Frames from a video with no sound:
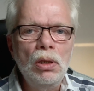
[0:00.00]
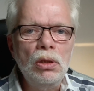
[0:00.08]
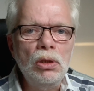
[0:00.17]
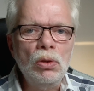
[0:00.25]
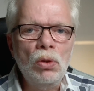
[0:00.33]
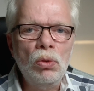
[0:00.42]

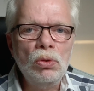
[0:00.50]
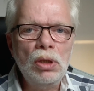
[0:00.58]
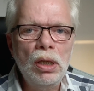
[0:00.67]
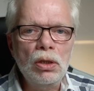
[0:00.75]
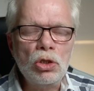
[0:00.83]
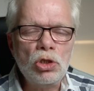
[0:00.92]
You don't
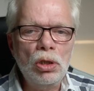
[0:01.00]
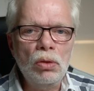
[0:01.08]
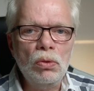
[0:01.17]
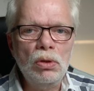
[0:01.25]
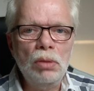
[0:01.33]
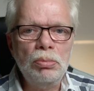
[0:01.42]
get a
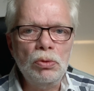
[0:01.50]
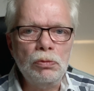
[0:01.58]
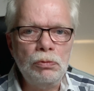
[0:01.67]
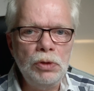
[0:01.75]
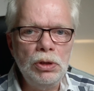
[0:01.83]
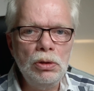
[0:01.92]
shallow depth of
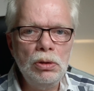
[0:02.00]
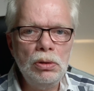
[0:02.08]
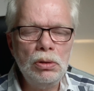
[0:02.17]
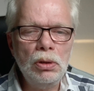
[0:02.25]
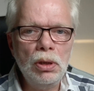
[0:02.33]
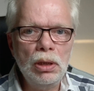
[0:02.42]

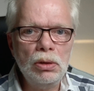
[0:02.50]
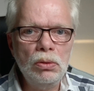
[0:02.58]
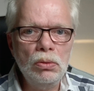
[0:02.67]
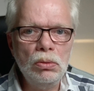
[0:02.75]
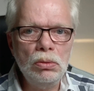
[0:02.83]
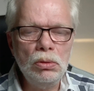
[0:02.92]
field like
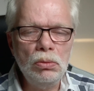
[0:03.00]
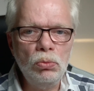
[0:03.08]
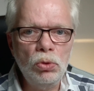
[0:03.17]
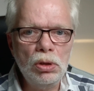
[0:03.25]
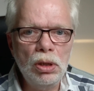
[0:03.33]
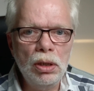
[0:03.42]
you
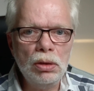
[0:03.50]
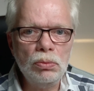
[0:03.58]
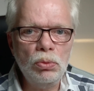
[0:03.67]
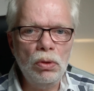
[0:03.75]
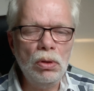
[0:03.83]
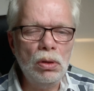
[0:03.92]
would get
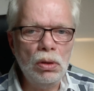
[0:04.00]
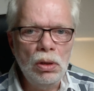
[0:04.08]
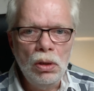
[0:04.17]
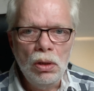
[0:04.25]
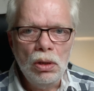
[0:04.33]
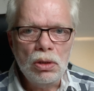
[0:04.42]
with a
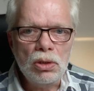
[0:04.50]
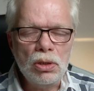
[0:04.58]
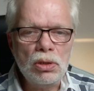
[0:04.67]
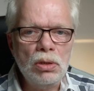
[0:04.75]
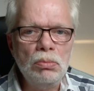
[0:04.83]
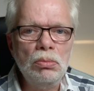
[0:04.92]

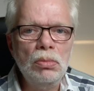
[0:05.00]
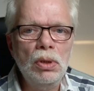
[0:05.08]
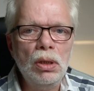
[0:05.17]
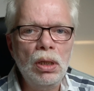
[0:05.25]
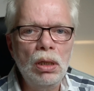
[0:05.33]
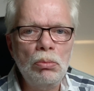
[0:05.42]
system
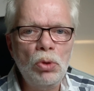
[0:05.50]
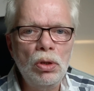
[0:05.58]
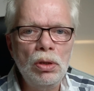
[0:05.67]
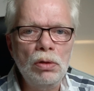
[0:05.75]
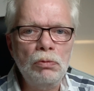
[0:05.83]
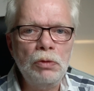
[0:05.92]

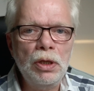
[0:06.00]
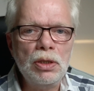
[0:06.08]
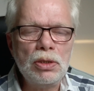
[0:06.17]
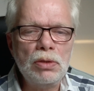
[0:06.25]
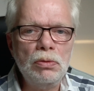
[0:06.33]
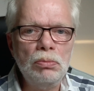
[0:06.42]
camera and a
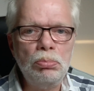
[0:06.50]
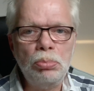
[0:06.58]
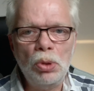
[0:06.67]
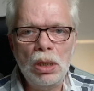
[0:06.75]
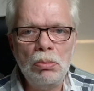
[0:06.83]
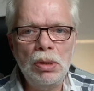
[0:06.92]
fast
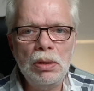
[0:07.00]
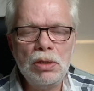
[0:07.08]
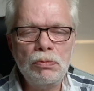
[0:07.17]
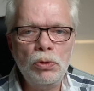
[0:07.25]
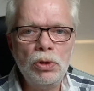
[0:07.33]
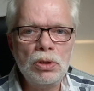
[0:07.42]
prime lens,
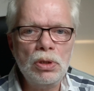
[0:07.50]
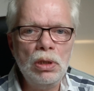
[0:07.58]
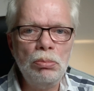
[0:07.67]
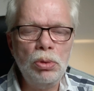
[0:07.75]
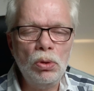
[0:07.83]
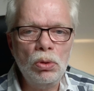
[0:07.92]
for
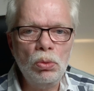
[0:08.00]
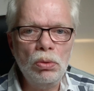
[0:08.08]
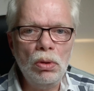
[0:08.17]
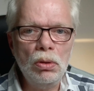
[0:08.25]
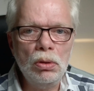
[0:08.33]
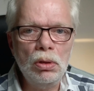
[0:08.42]
example, or
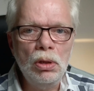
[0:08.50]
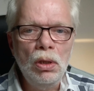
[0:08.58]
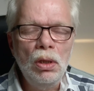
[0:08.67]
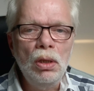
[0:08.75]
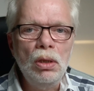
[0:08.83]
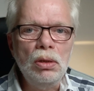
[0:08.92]
with a
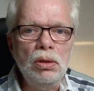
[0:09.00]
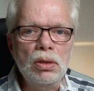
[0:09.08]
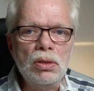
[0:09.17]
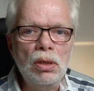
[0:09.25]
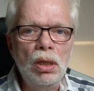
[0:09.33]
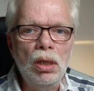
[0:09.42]

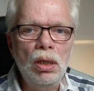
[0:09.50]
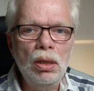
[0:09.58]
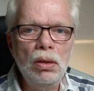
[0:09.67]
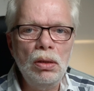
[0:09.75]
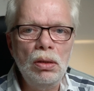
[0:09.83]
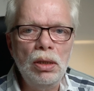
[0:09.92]

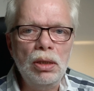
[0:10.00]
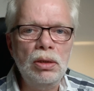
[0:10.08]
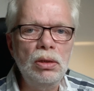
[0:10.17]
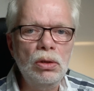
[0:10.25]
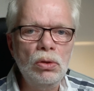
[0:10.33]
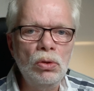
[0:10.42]
DSLR. Like
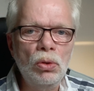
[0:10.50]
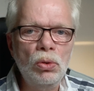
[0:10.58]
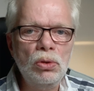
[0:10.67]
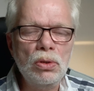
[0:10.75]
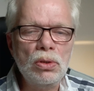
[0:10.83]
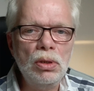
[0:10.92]
here you
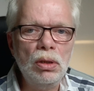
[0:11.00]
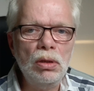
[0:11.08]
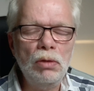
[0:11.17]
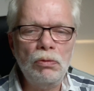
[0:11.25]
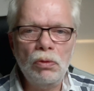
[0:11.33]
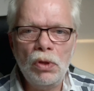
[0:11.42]
notice that
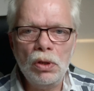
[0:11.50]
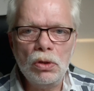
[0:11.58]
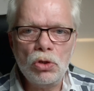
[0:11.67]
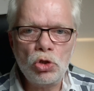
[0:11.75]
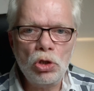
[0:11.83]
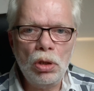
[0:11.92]
everything
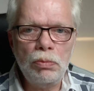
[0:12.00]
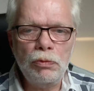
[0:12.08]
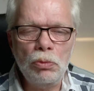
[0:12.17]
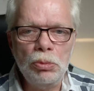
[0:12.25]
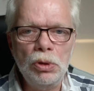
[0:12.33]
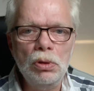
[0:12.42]
is sharp
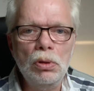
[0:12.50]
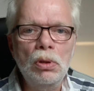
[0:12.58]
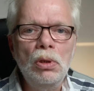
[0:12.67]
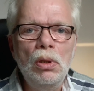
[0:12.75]
from here